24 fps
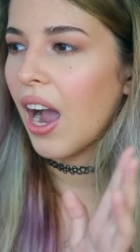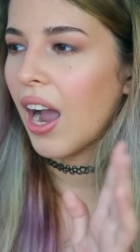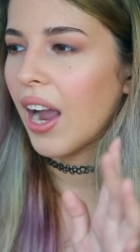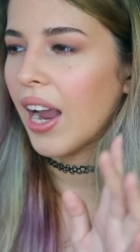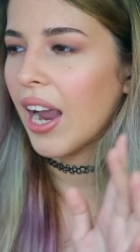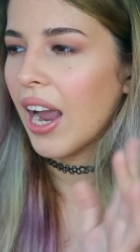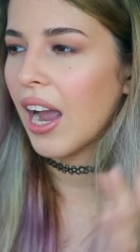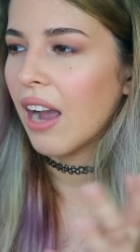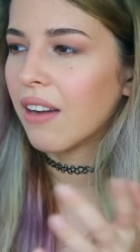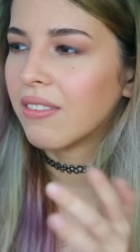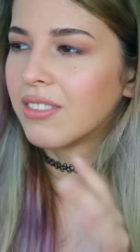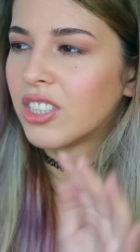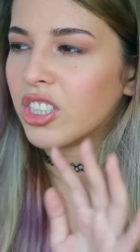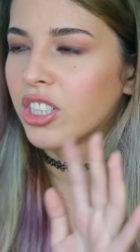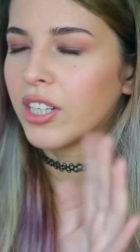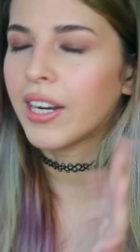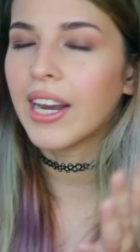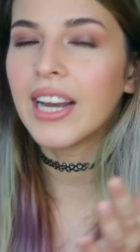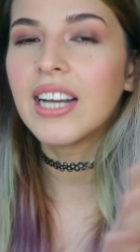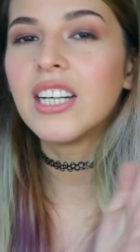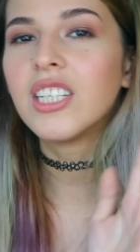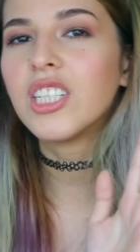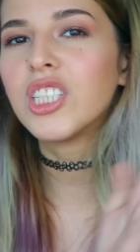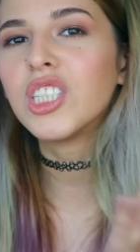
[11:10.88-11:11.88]
I have
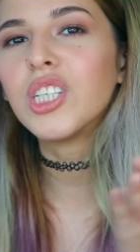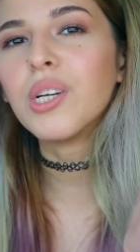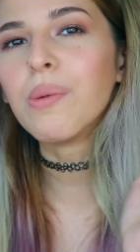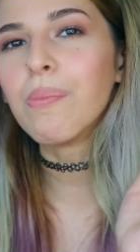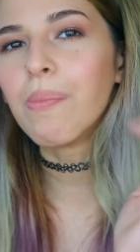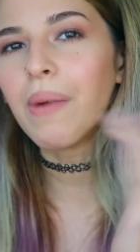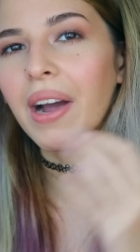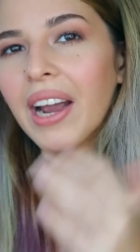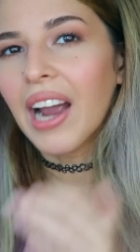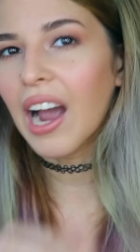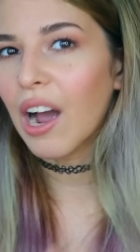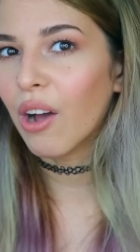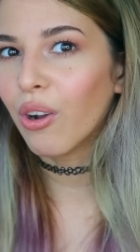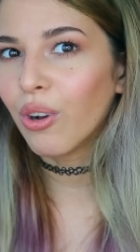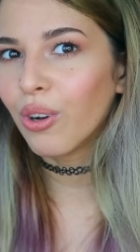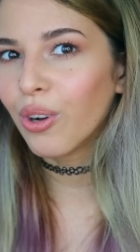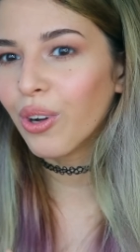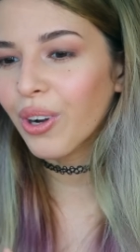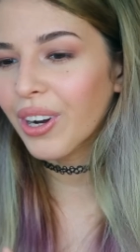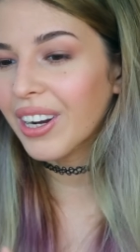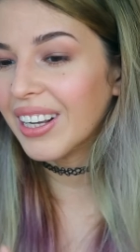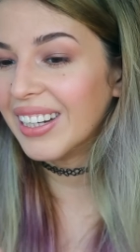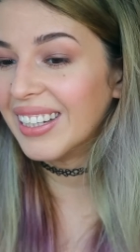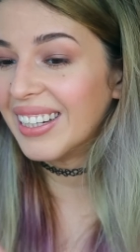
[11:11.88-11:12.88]
changed my
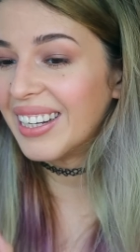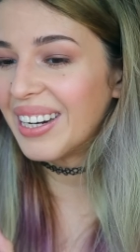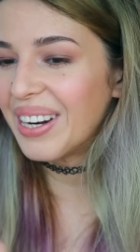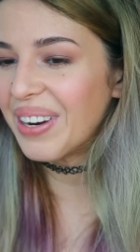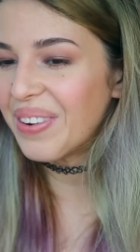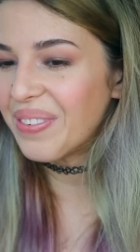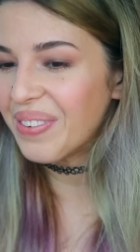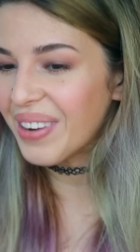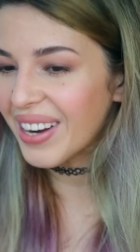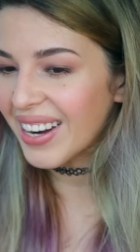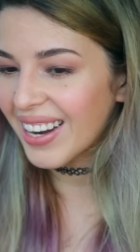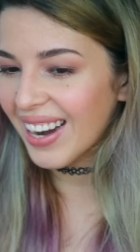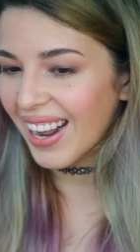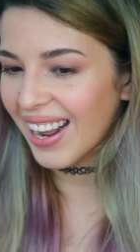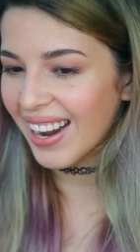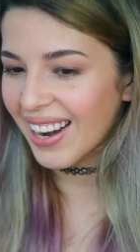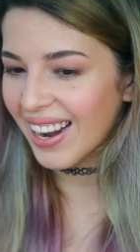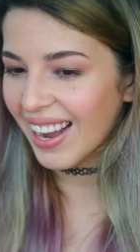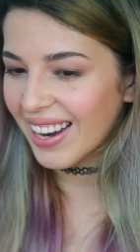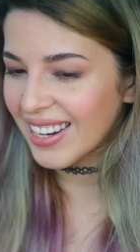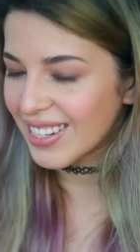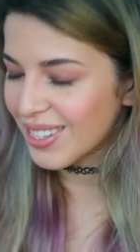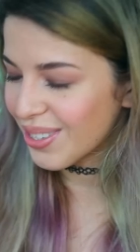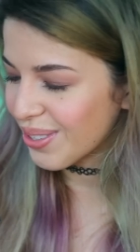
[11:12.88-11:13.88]
outlook a little bit and
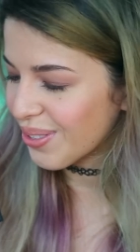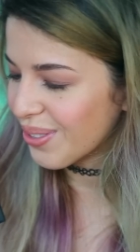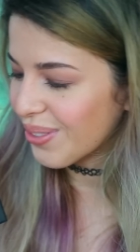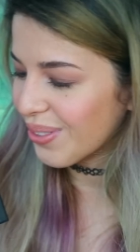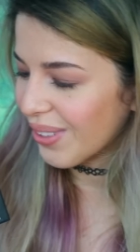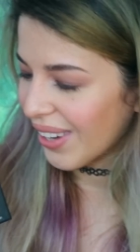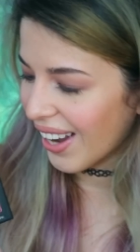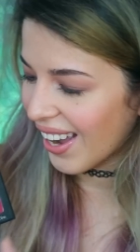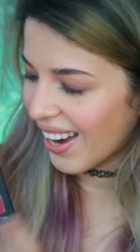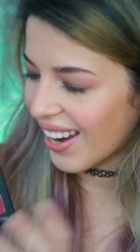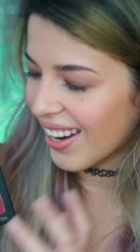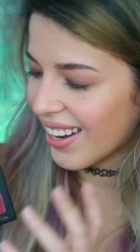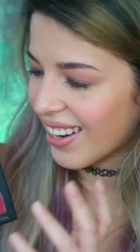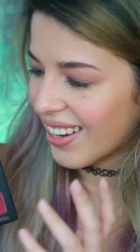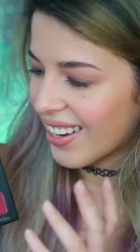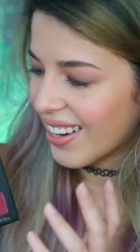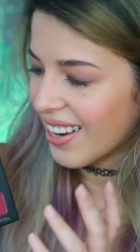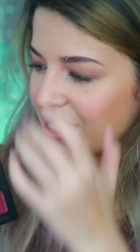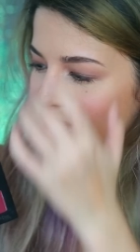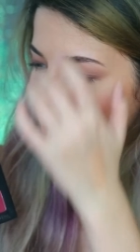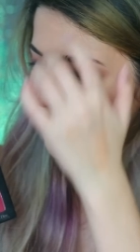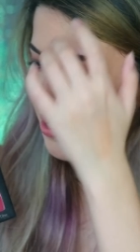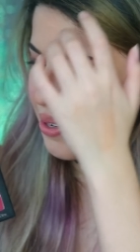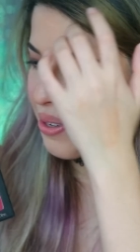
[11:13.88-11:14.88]
I do like
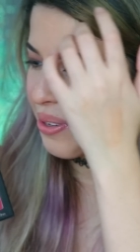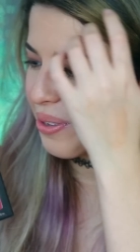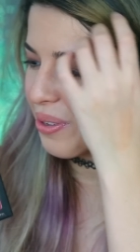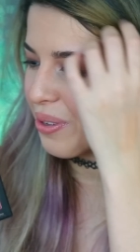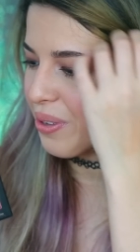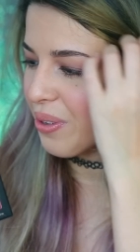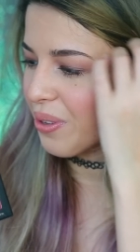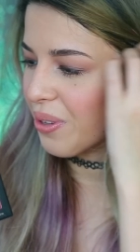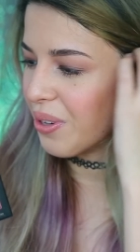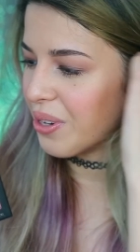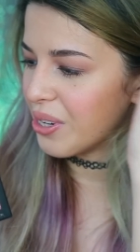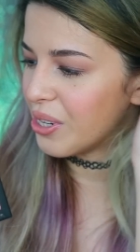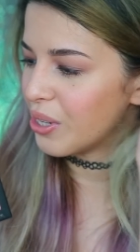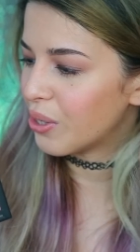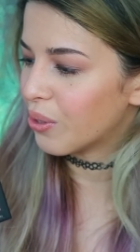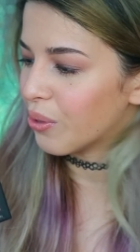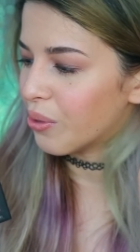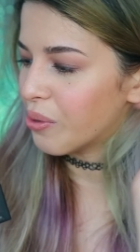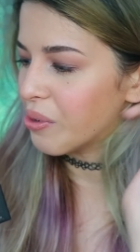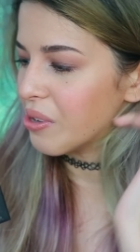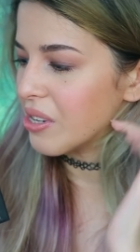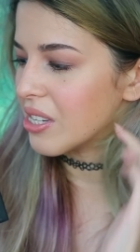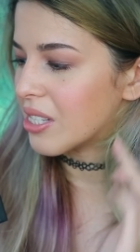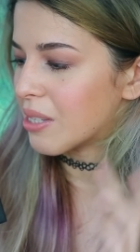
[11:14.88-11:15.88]
to
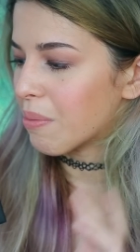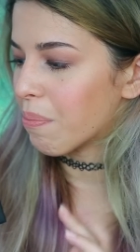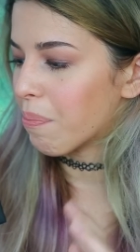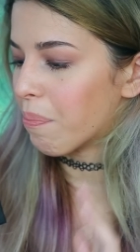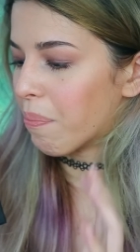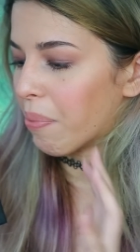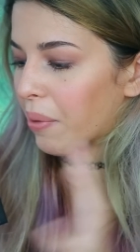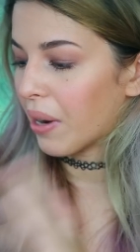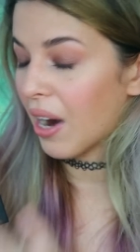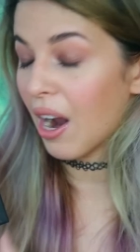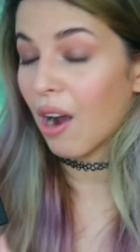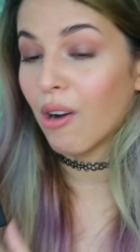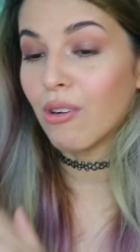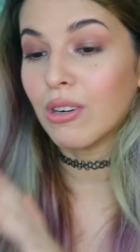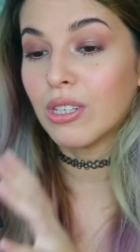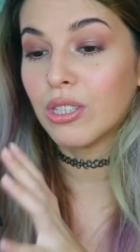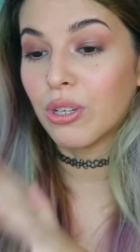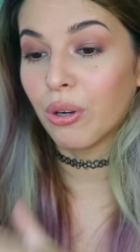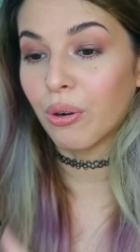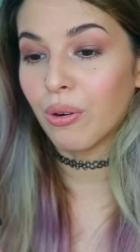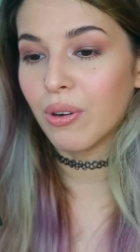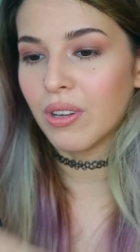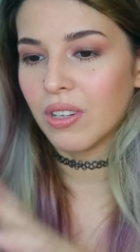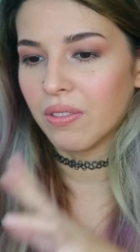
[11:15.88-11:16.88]
use brown
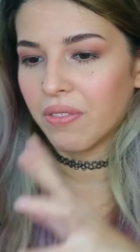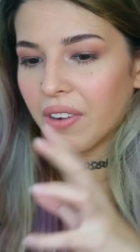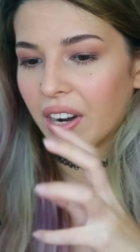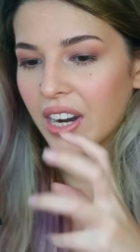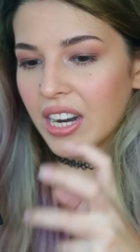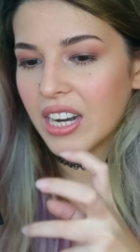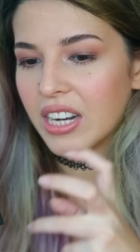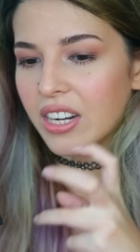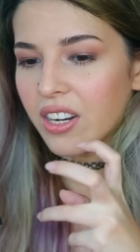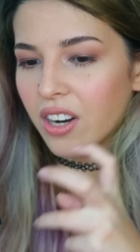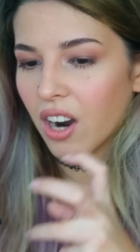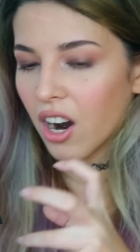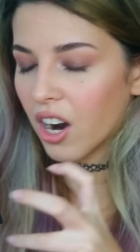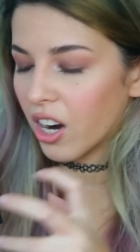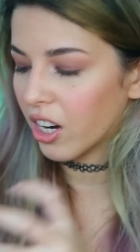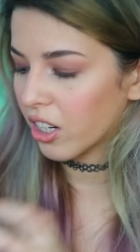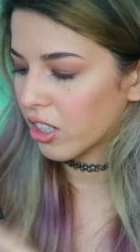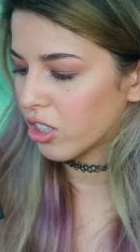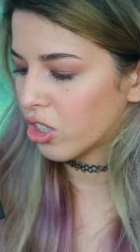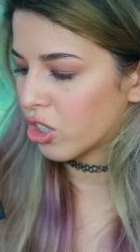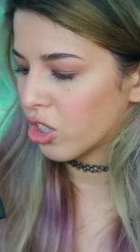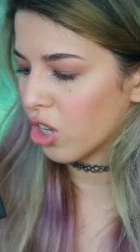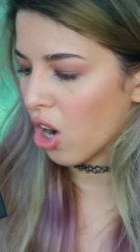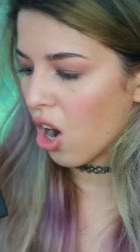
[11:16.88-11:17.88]
tones, very
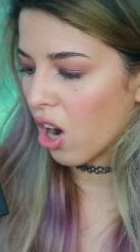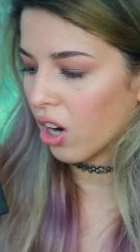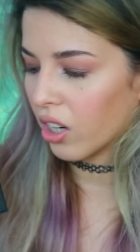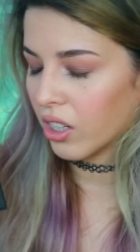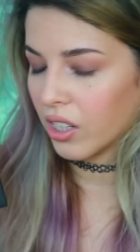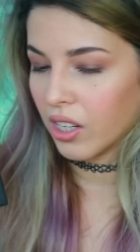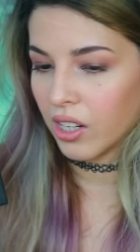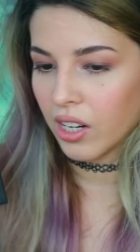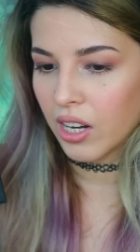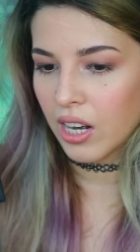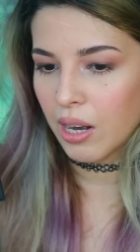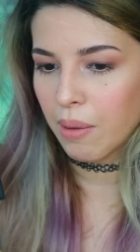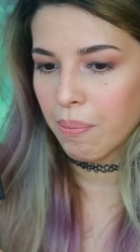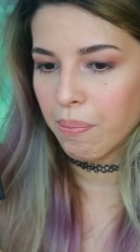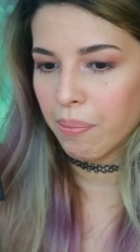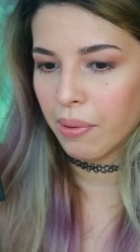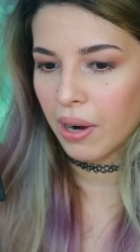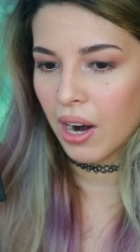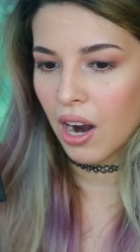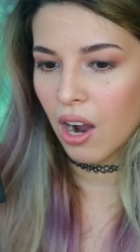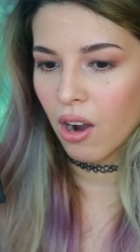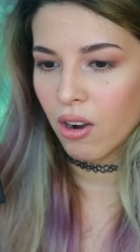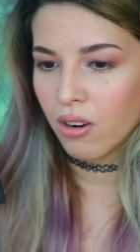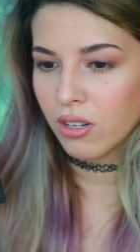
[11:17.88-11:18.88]
dark chocolatey
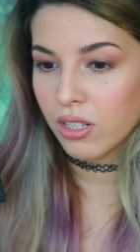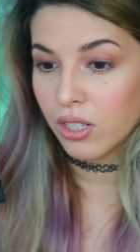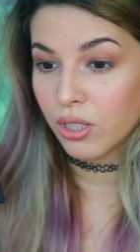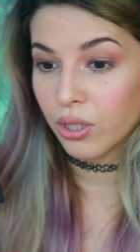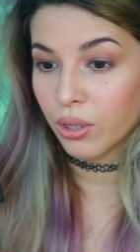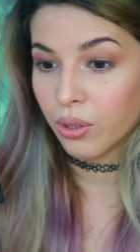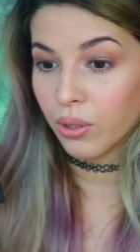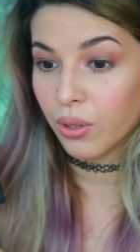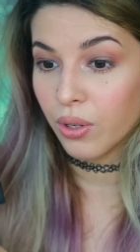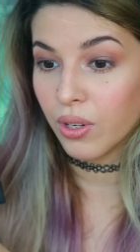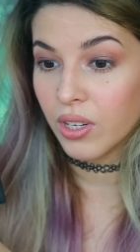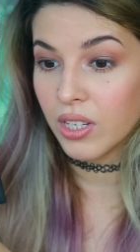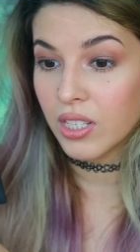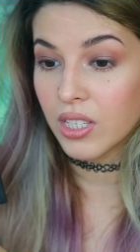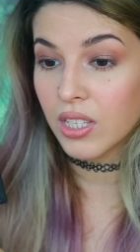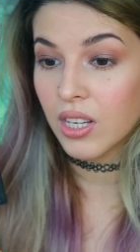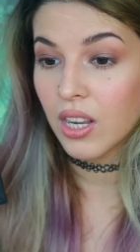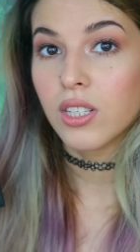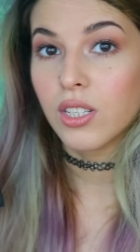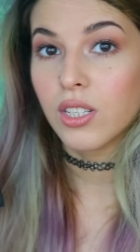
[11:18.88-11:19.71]
brown tones